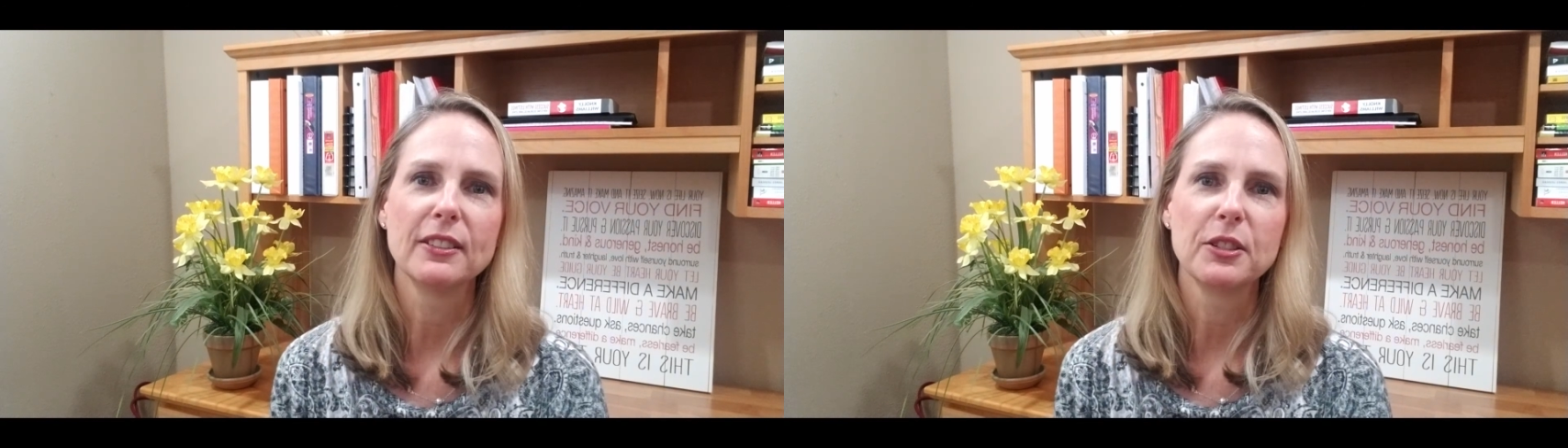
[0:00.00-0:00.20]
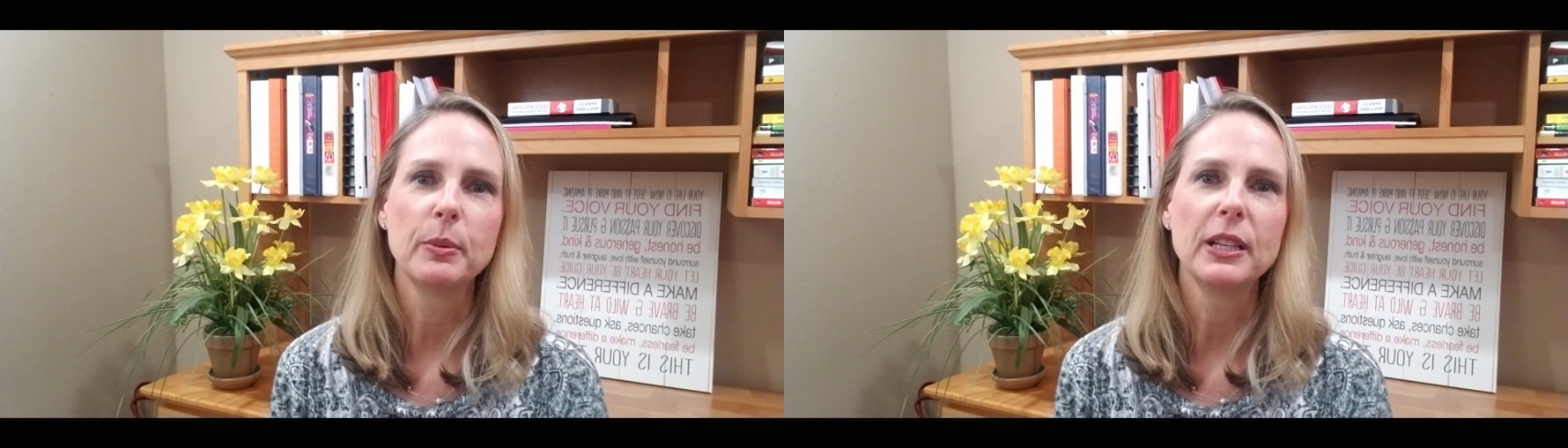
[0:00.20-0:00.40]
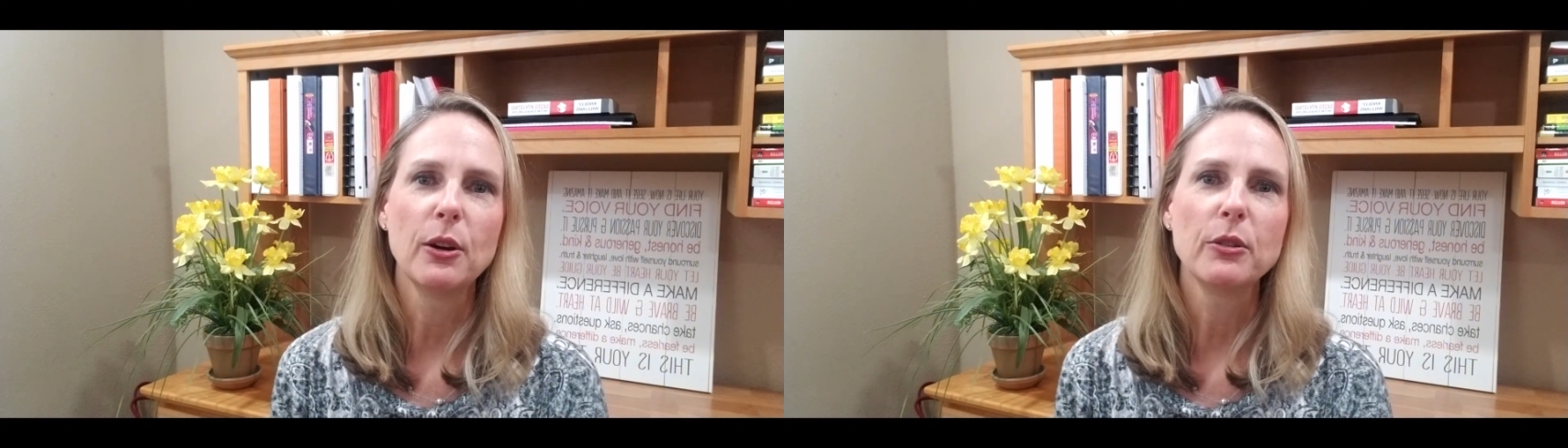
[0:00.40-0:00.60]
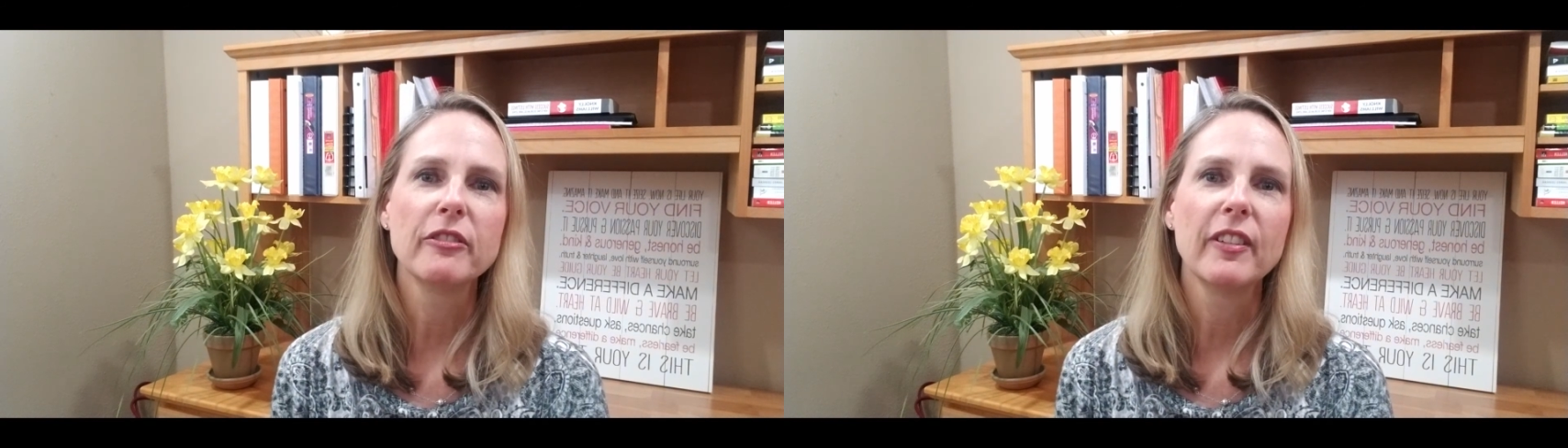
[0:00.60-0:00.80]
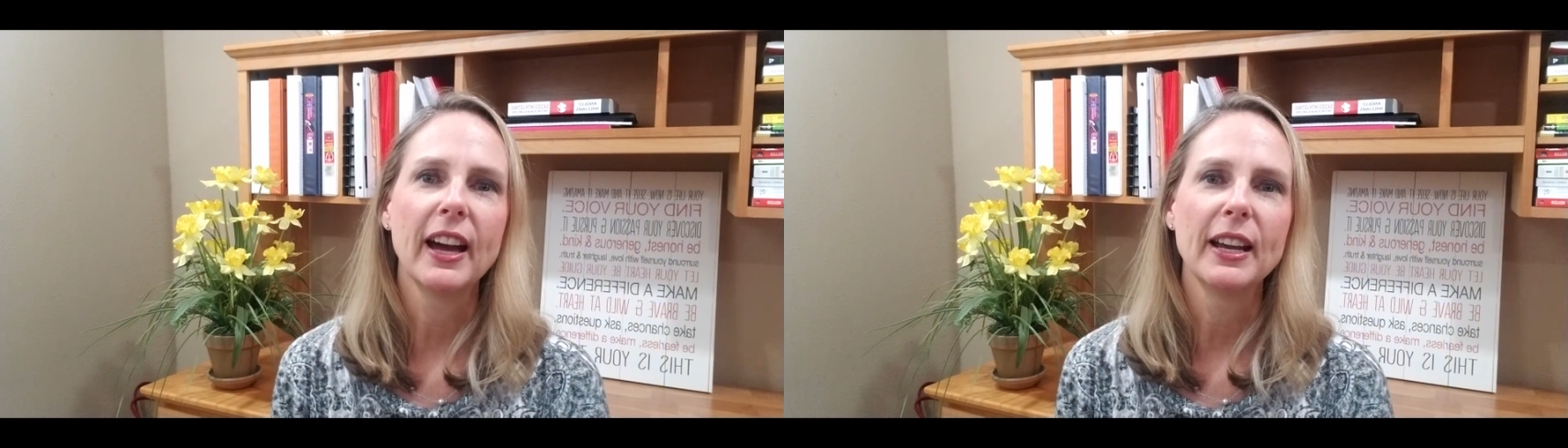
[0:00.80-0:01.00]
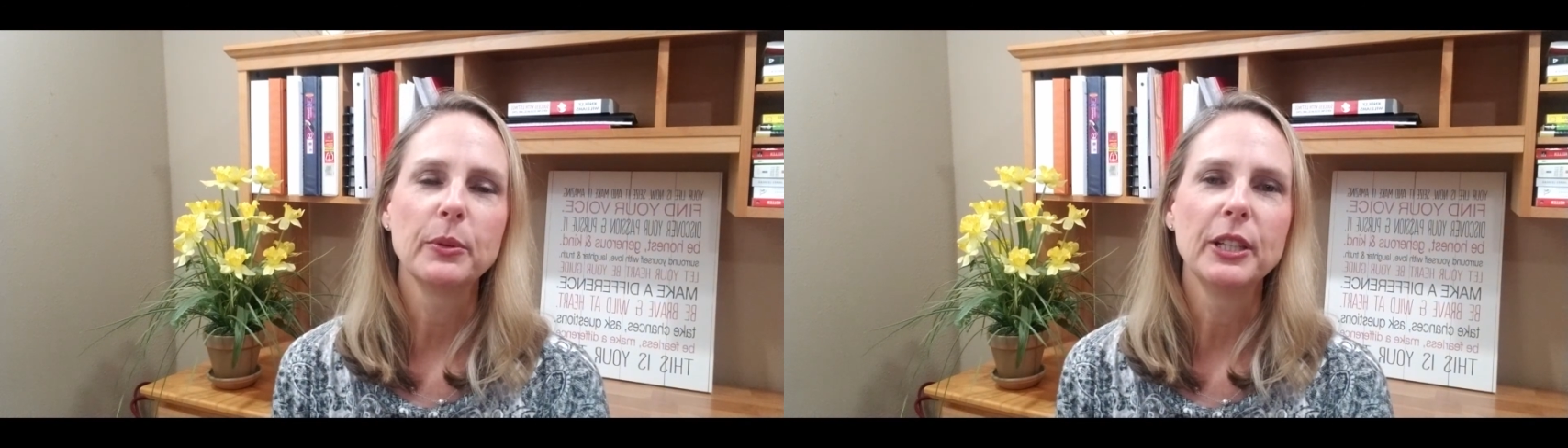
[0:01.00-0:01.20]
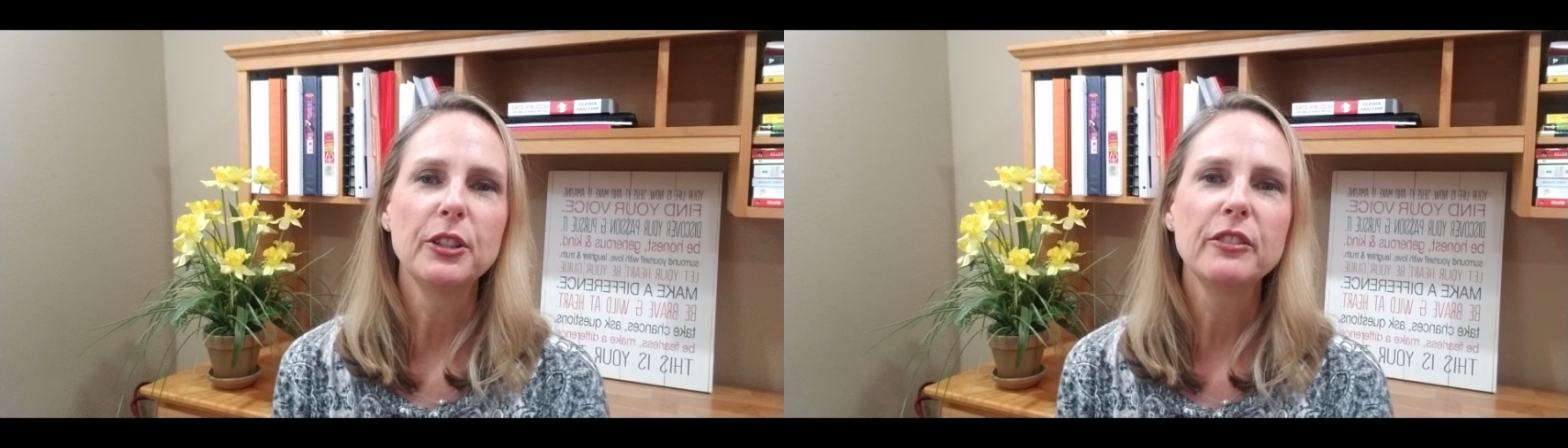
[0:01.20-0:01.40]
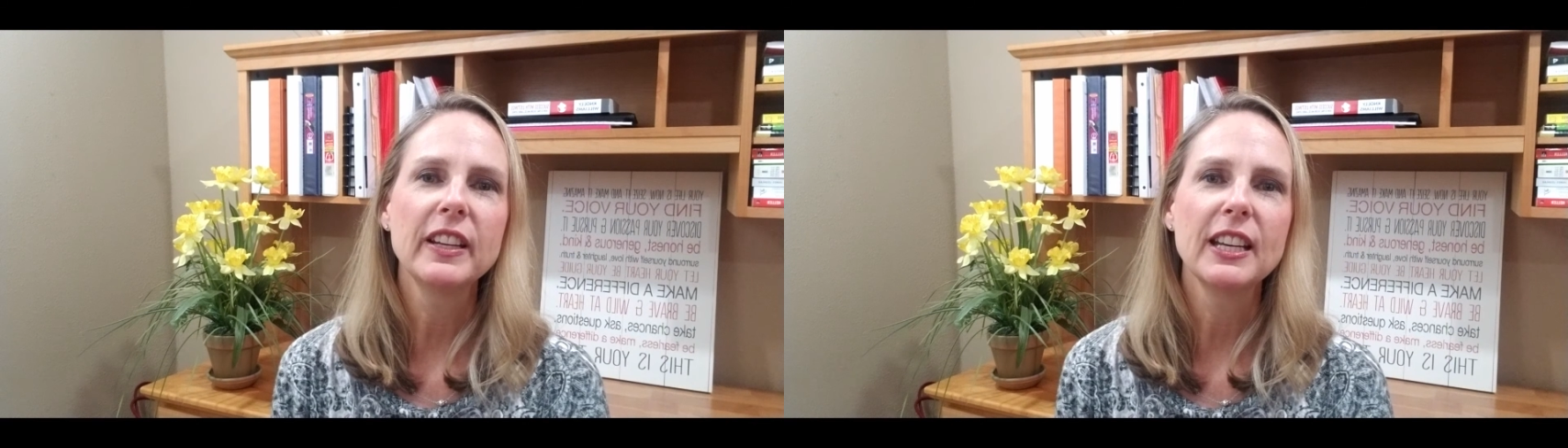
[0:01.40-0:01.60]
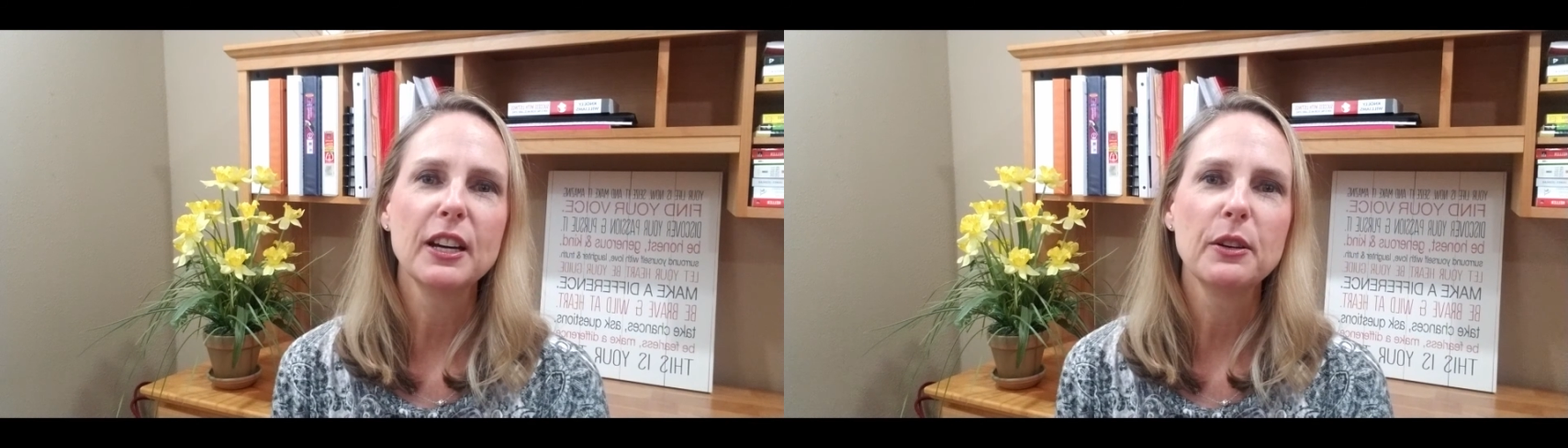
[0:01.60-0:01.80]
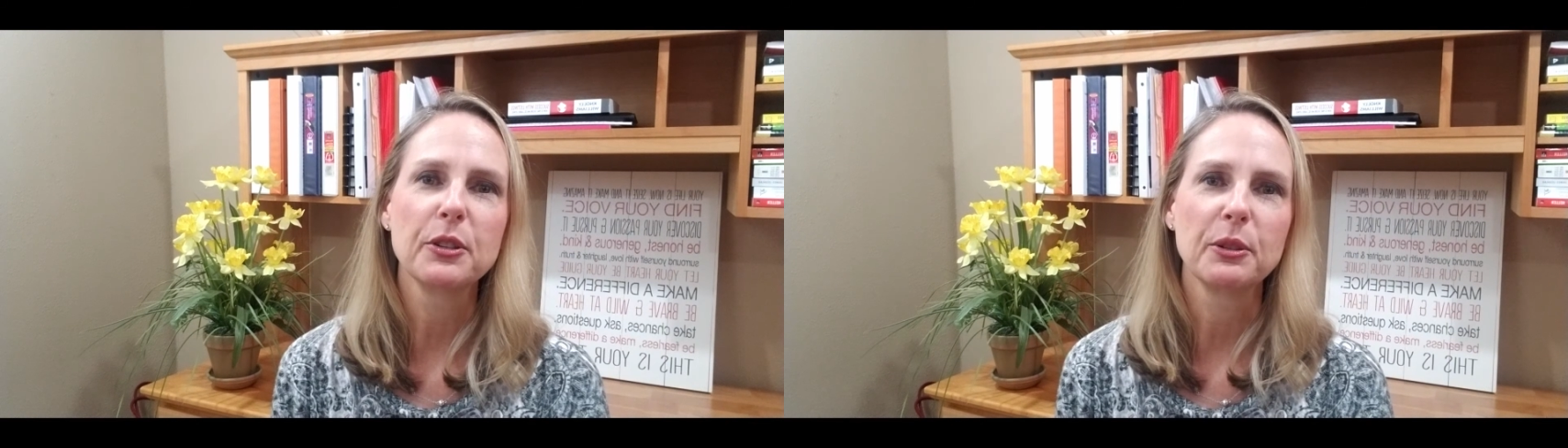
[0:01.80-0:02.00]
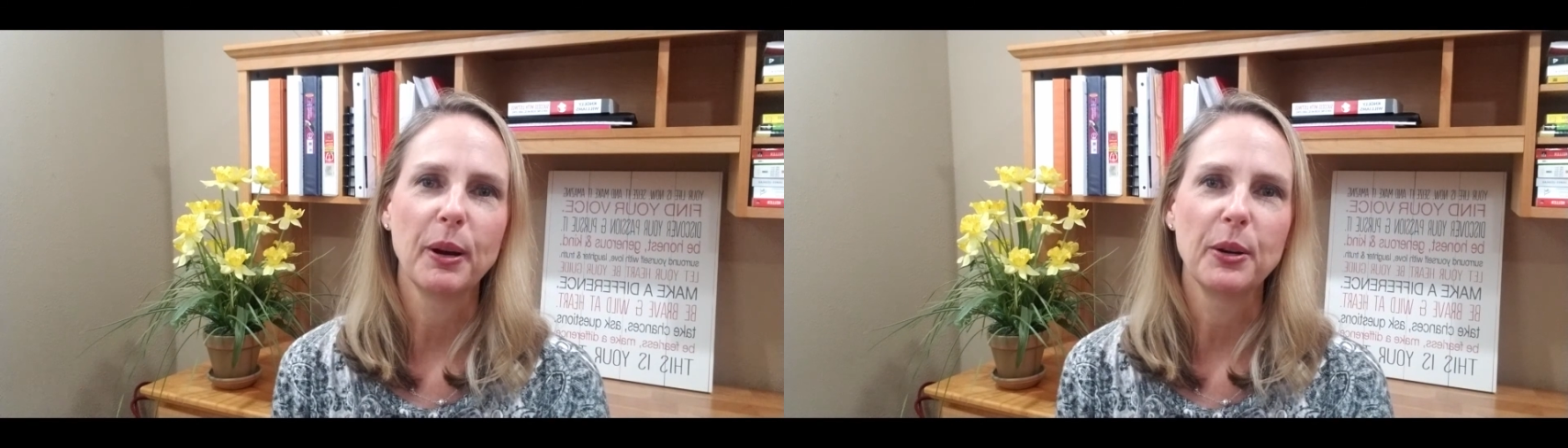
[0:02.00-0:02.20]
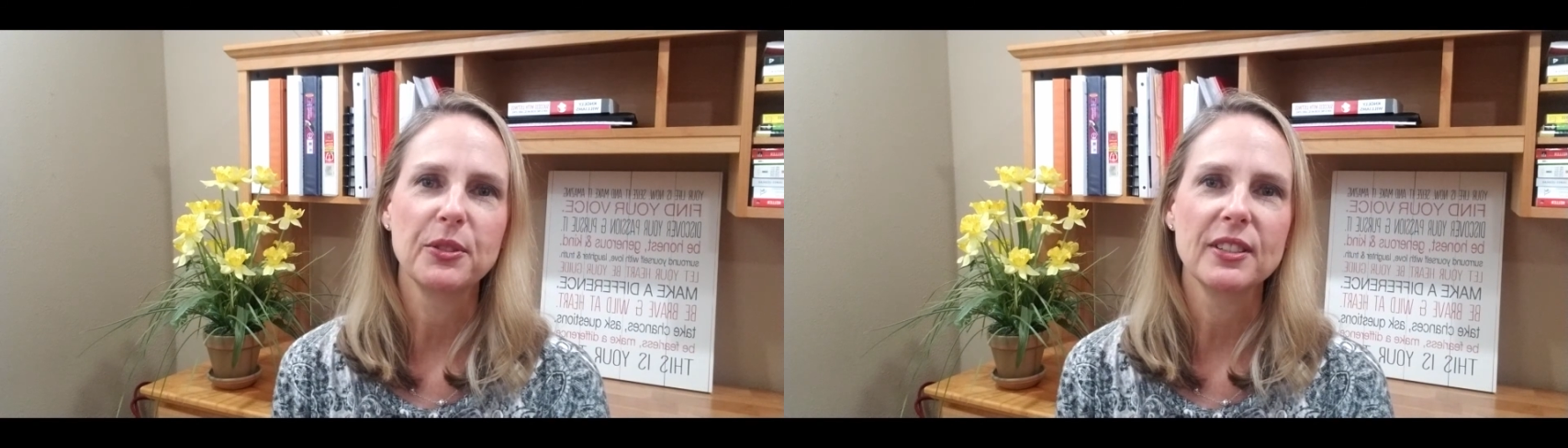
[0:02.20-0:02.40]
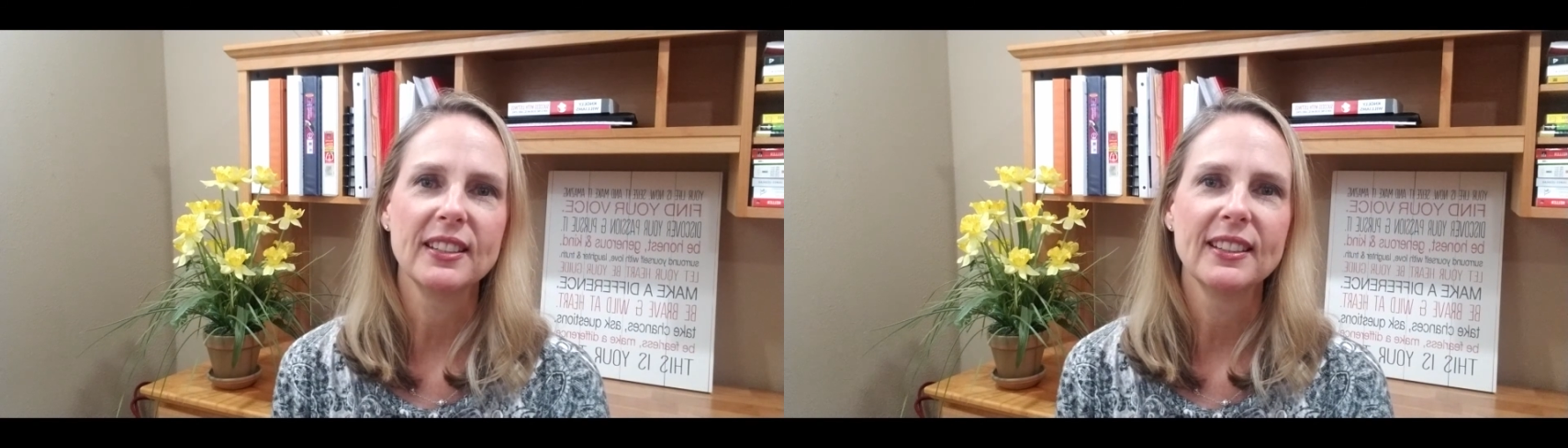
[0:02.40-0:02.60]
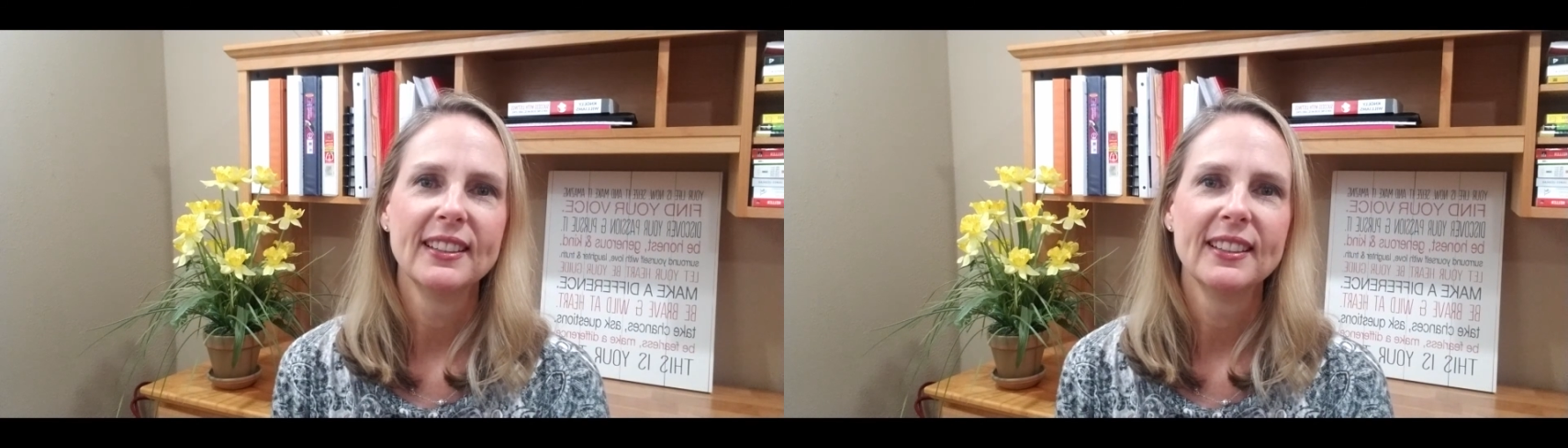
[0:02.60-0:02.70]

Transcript: to be notified when new videos are posted.